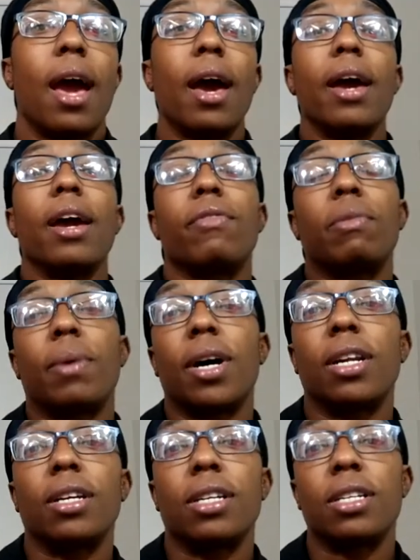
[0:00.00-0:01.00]
Hey
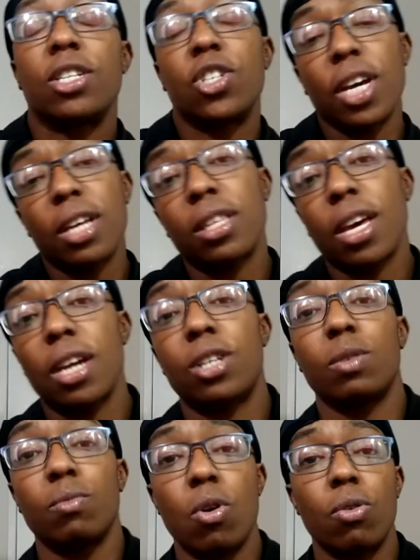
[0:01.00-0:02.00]
everybody, it's Jay the
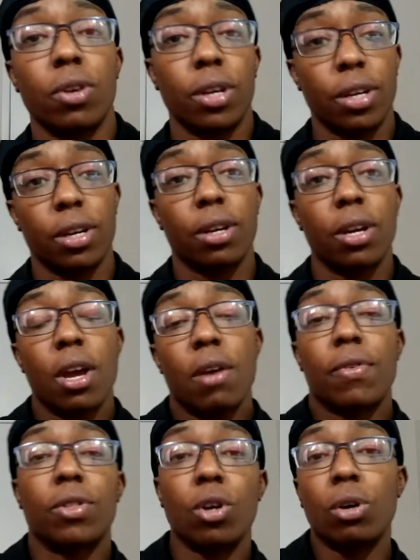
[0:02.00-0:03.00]
Haitian Mogul here.
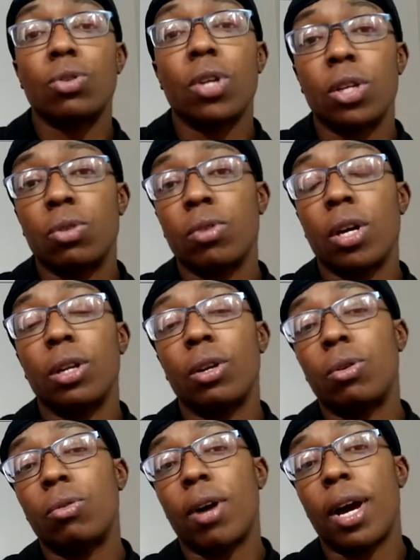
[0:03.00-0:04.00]
For those of you that do not
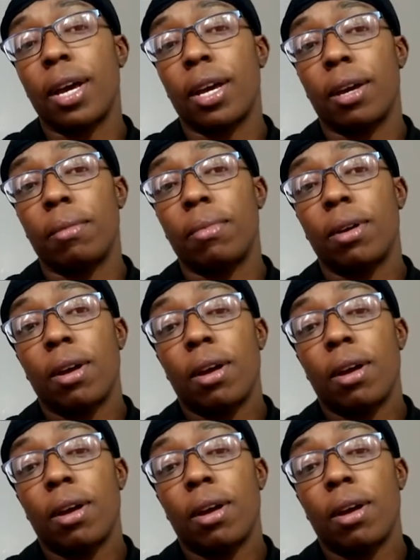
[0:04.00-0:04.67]
know who I am,